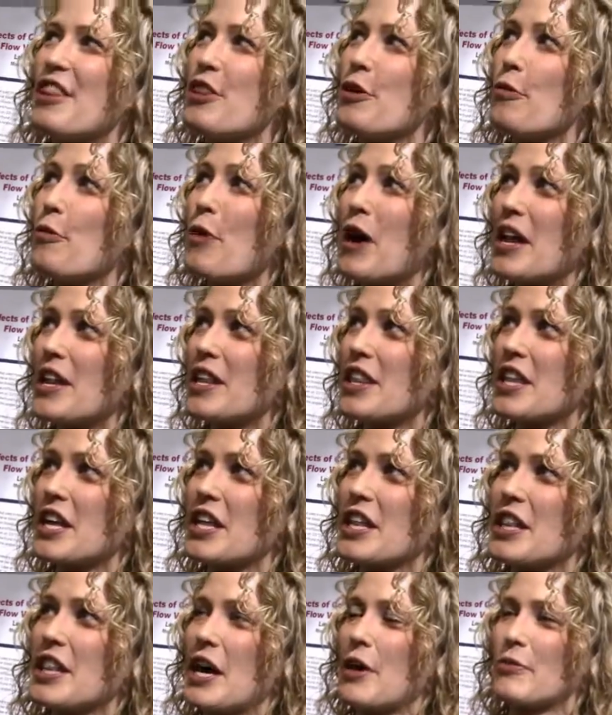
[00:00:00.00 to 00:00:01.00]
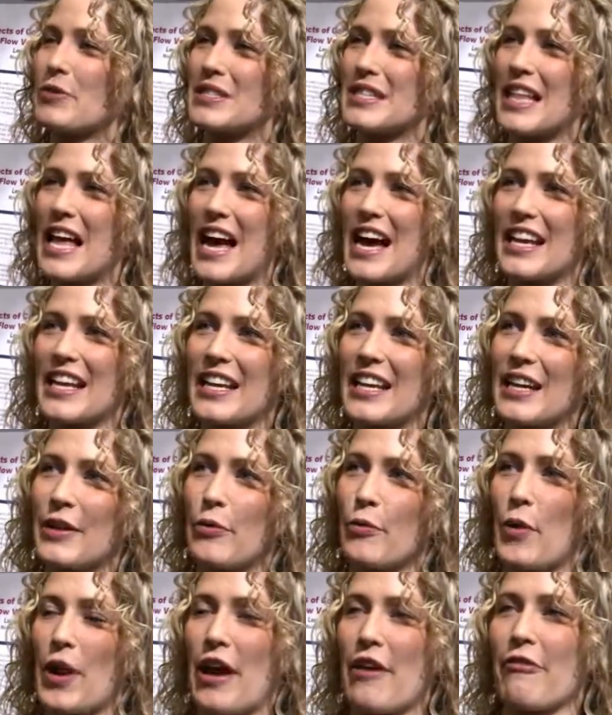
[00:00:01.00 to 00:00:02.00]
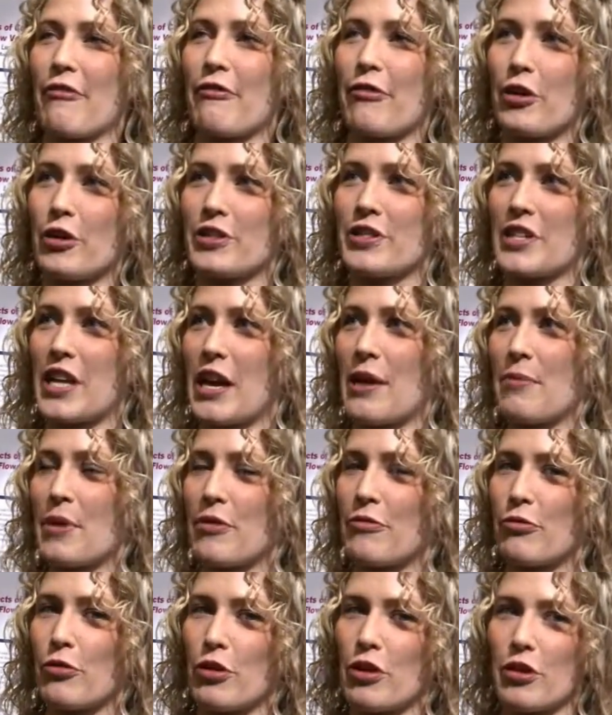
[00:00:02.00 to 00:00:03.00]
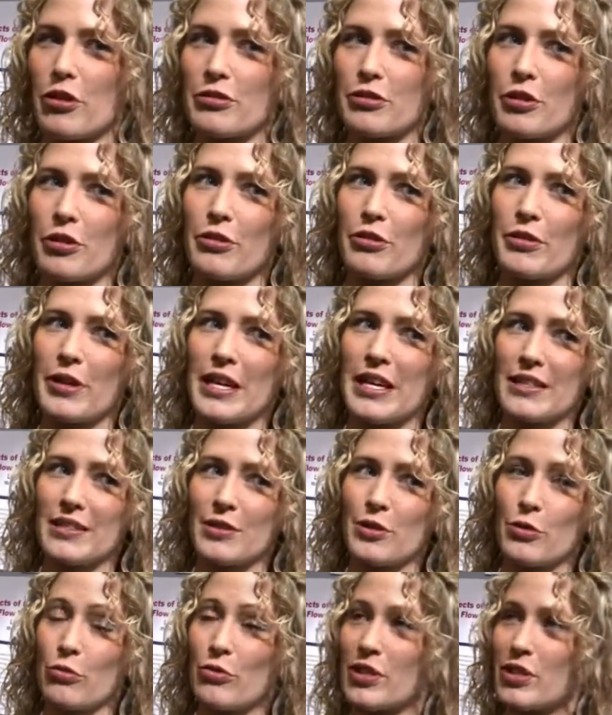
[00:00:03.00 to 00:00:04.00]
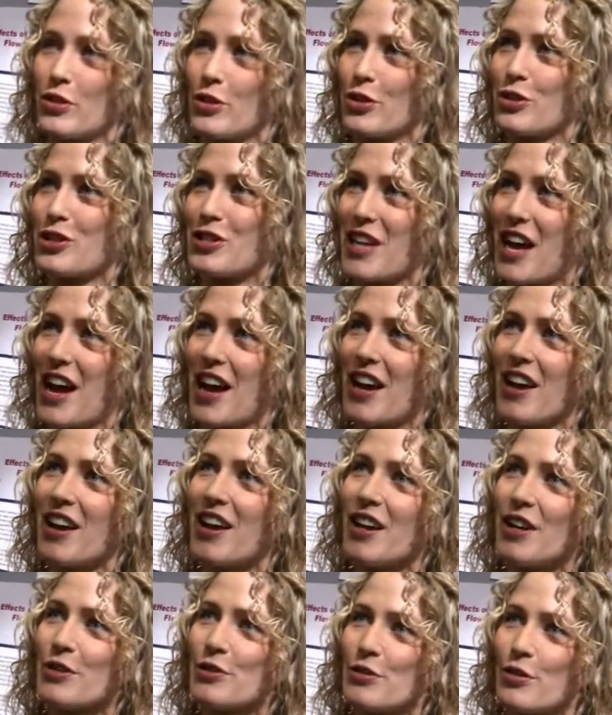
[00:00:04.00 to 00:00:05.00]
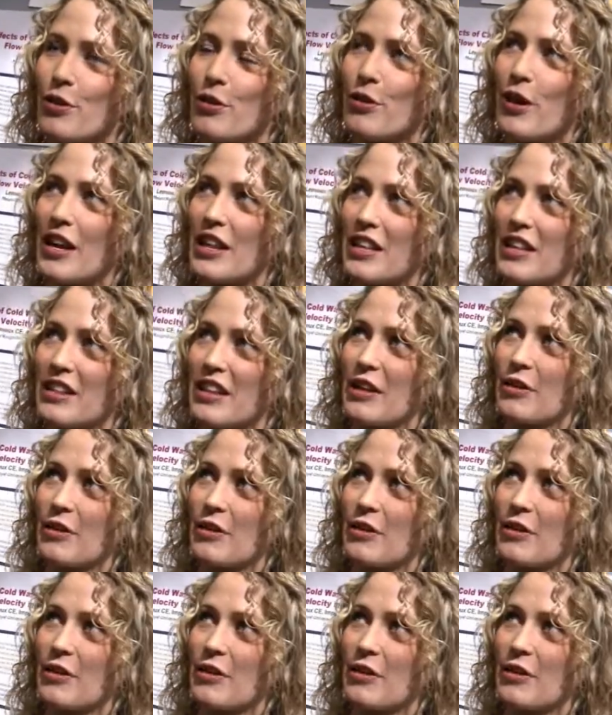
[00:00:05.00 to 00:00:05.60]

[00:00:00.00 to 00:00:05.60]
The one thing that was lacking when I first came here four years ago is the research side. So I think